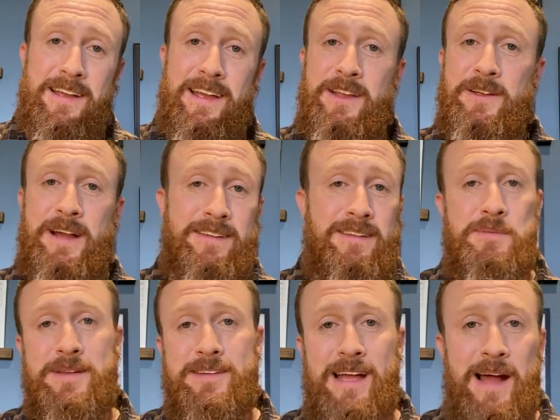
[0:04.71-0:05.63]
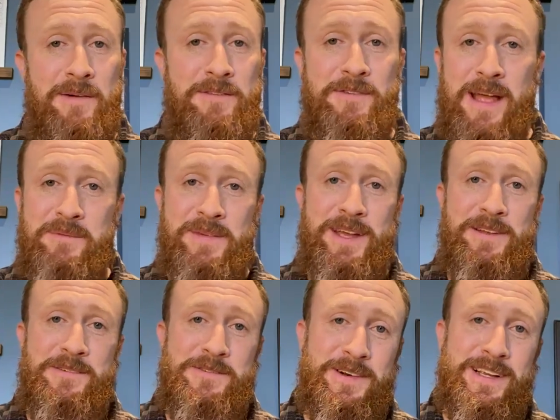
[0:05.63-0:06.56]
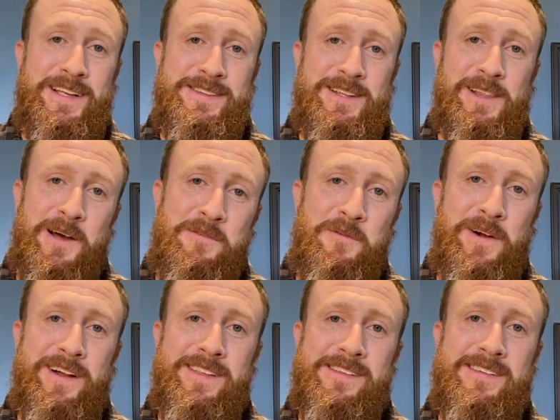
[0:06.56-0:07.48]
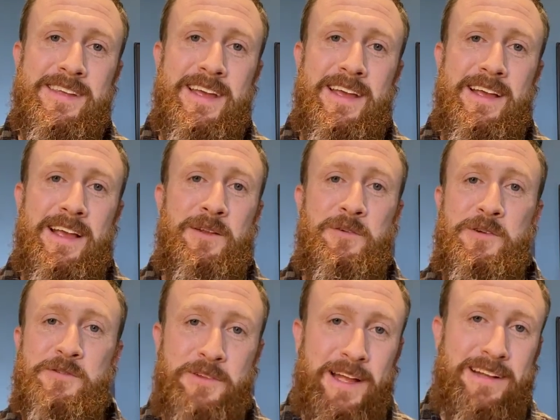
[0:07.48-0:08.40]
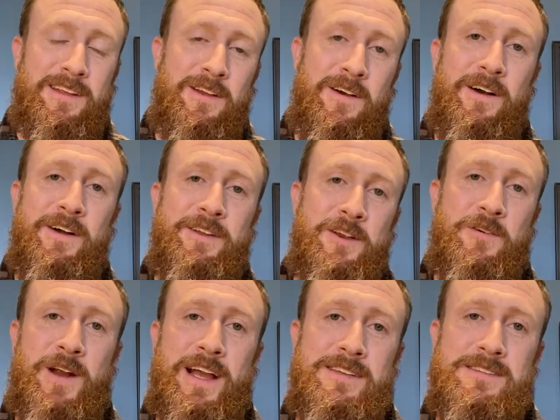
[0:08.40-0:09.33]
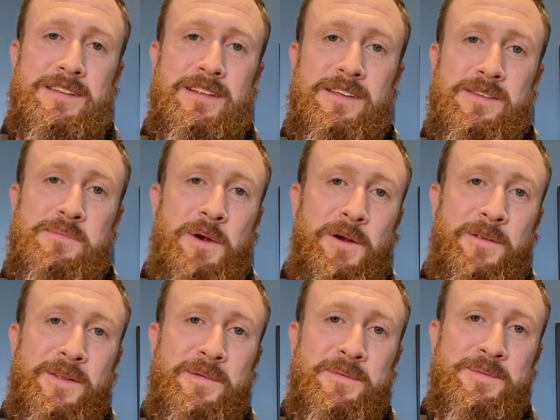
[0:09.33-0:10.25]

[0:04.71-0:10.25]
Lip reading: and you got to spend time with family and friends and loved ones and reflected on Christ and his birth.